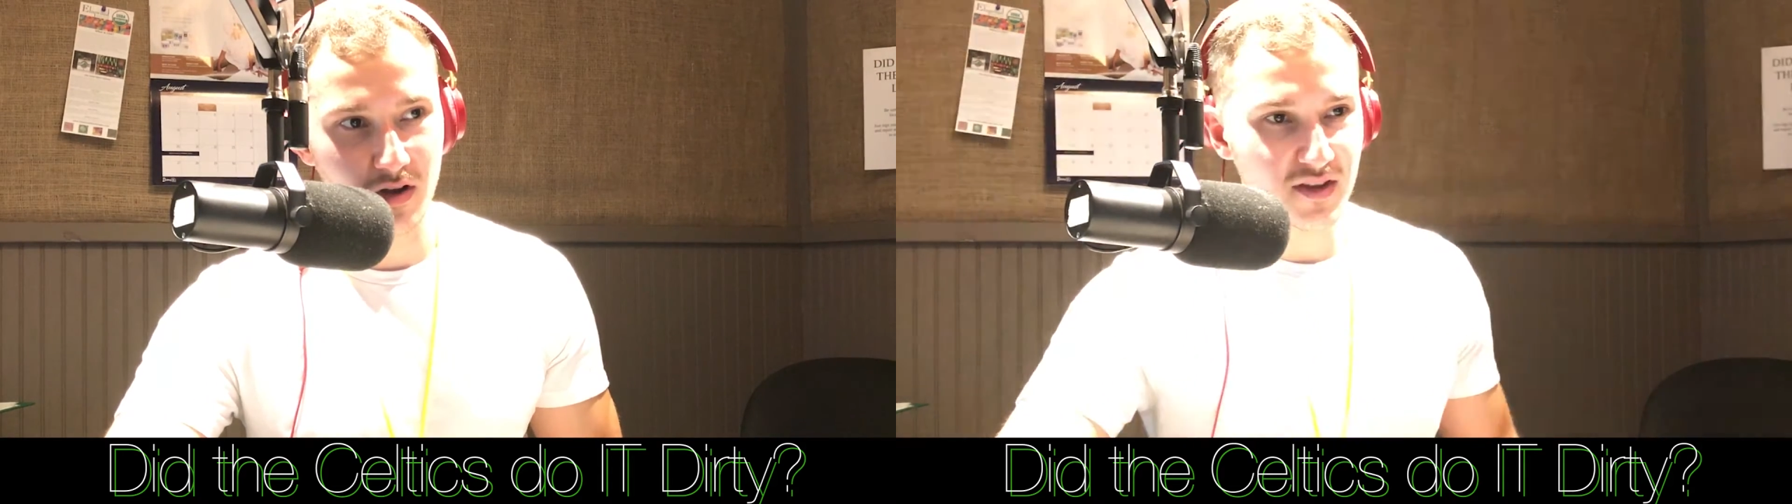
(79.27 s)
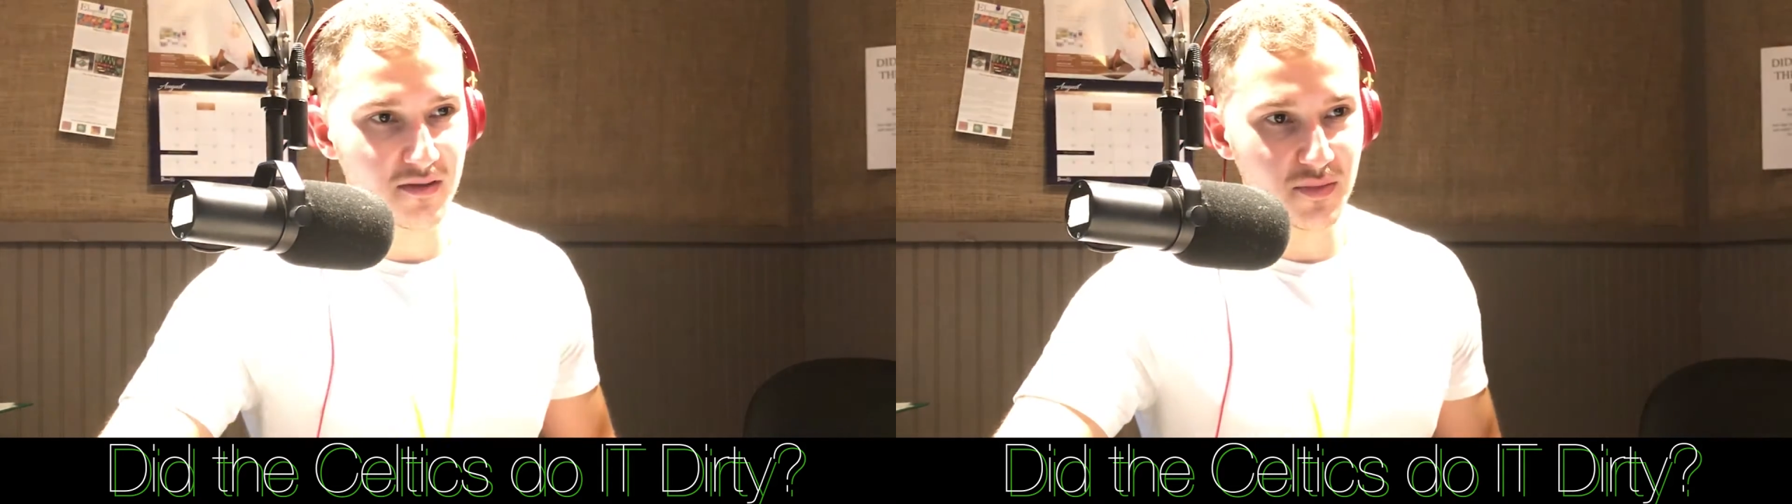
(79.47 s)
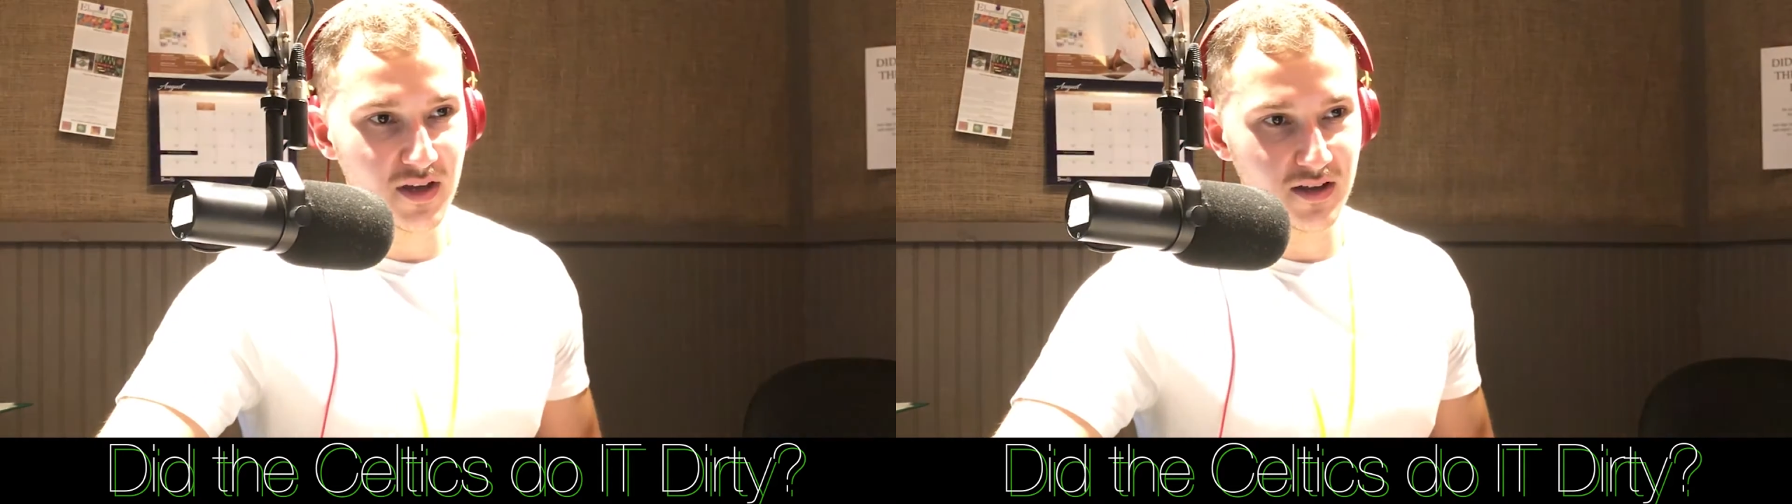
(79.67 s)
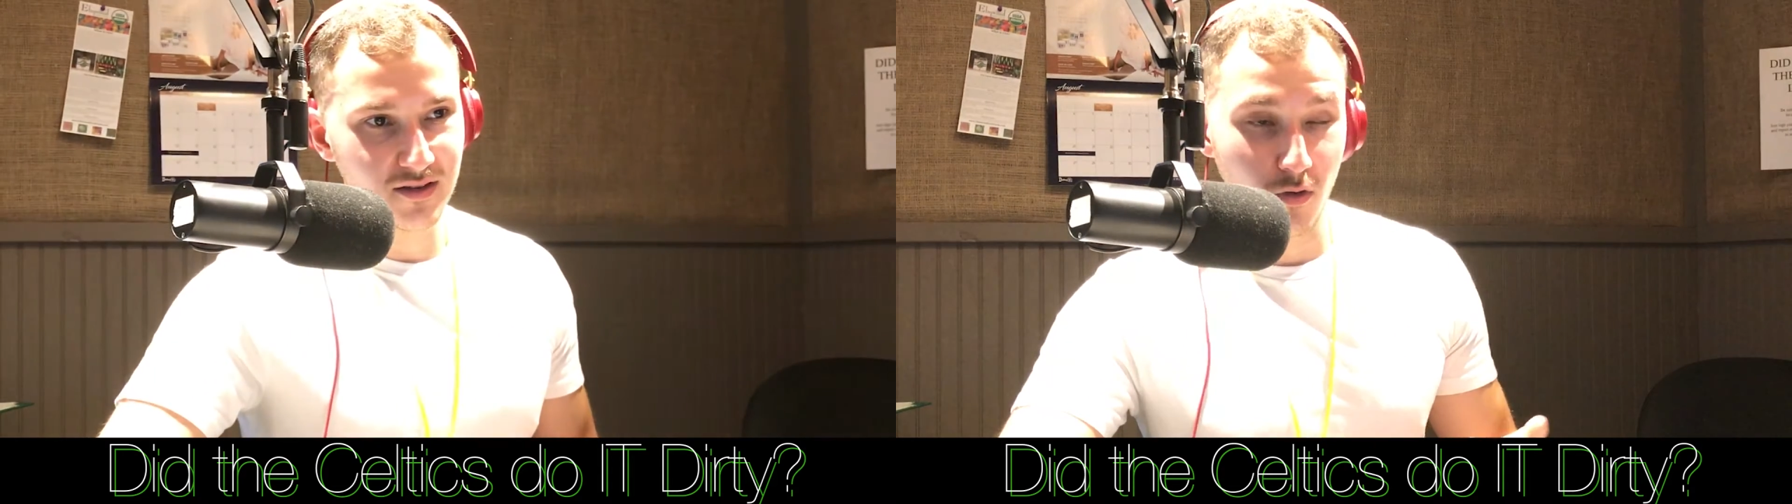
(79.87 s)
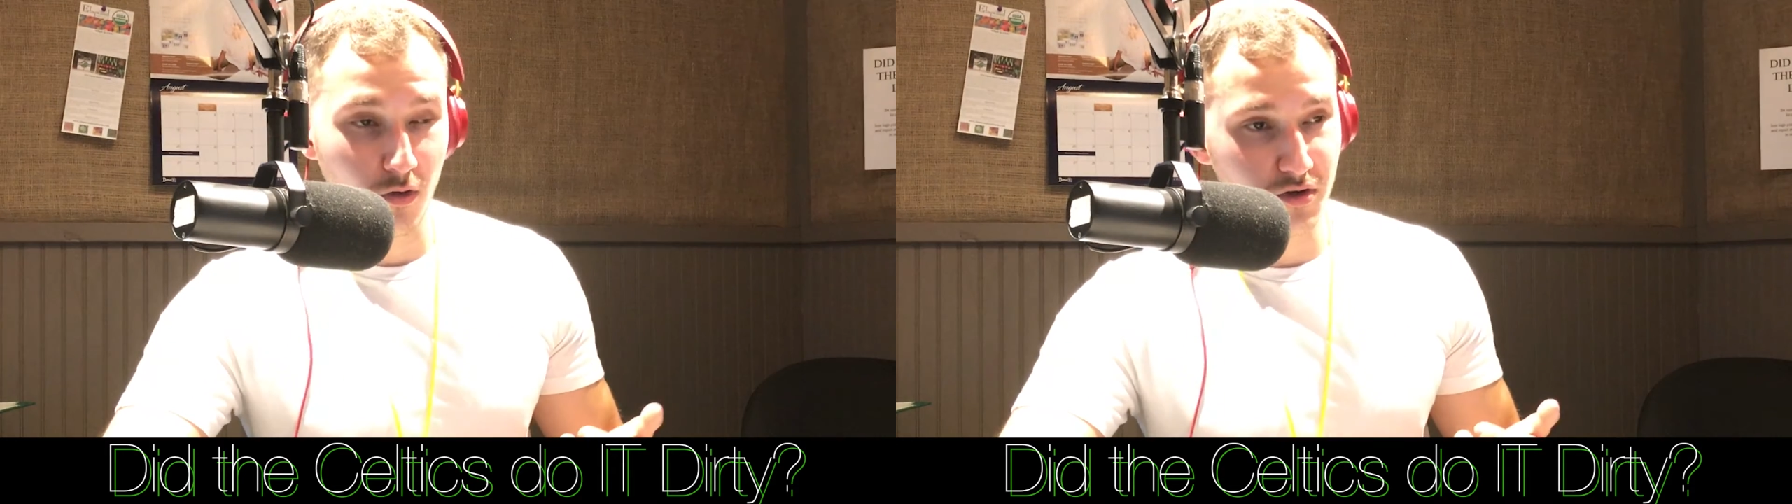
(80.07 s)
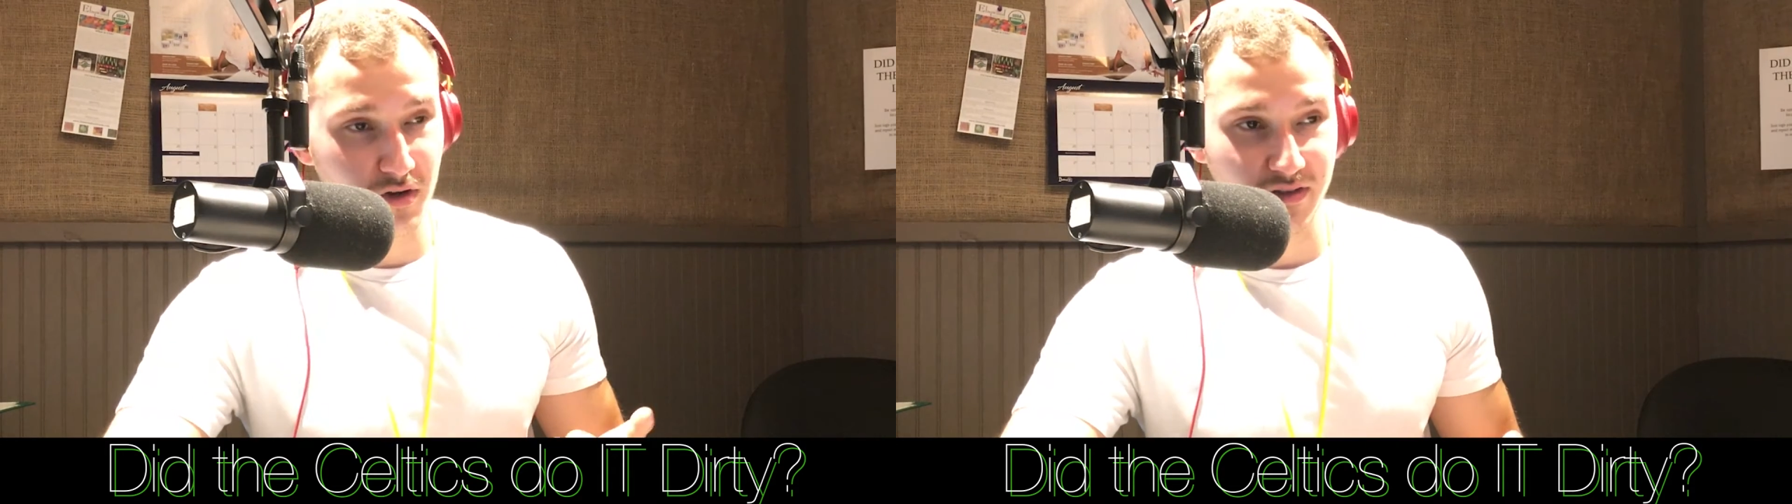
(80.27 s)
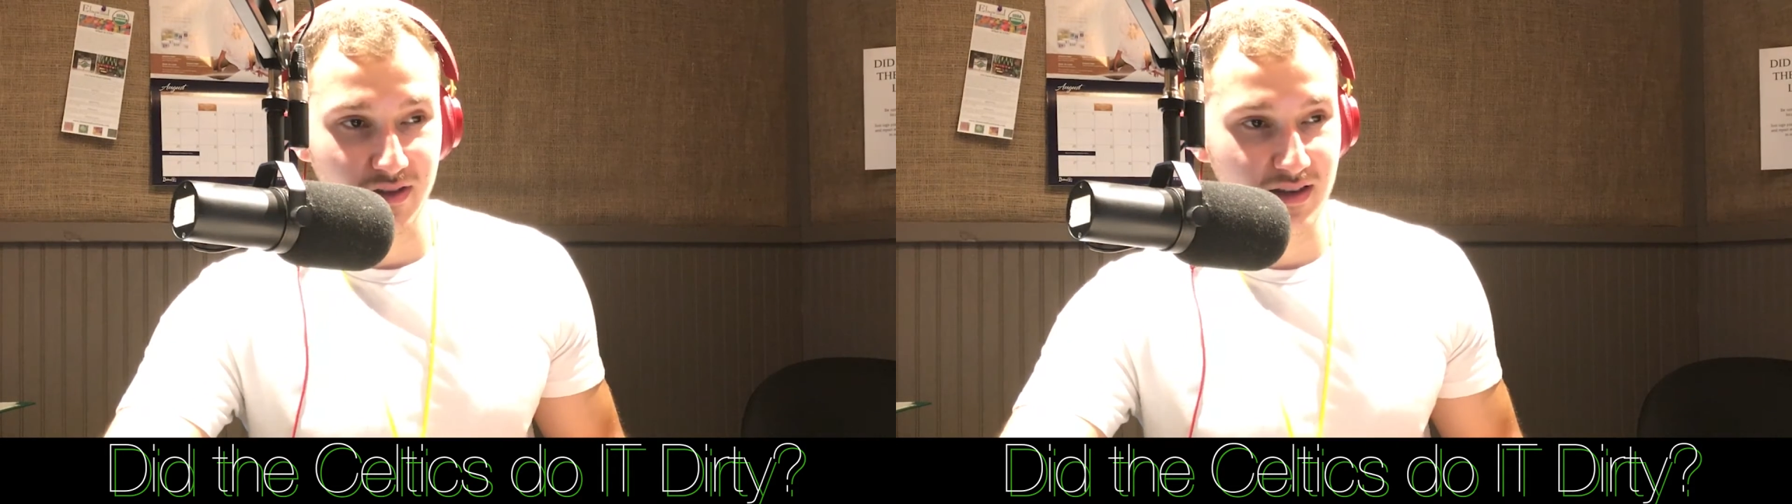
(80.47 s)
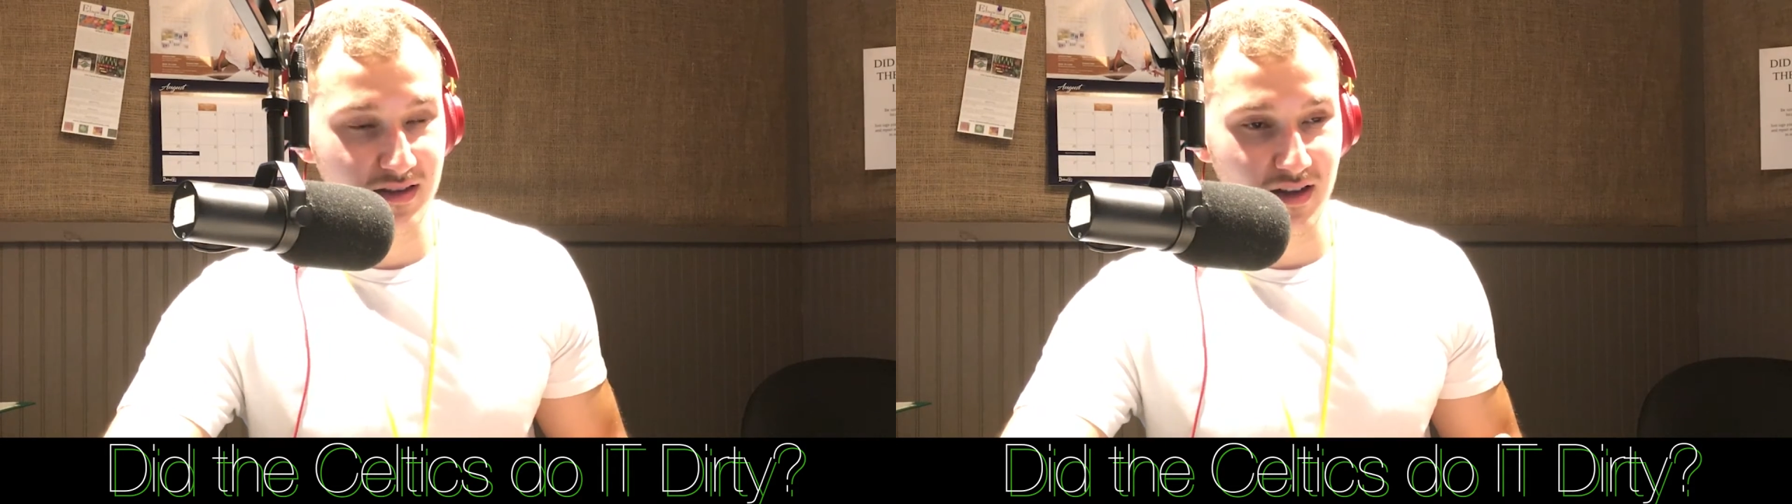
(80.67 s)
With him being older, at least,